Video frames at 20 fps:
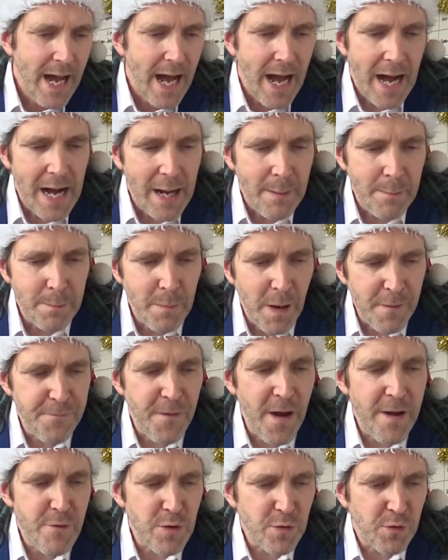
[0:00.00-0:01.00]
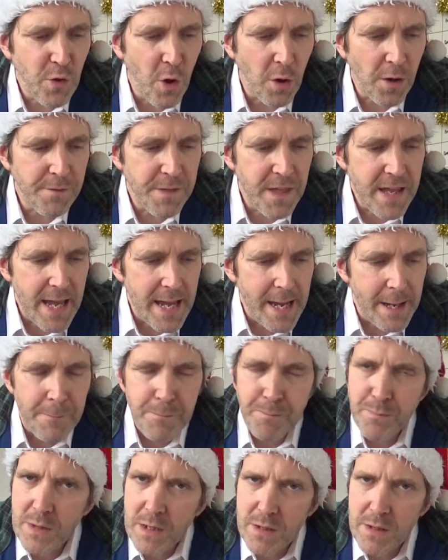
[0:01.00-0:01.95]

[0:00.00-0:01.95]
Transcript: My favourite song of the year,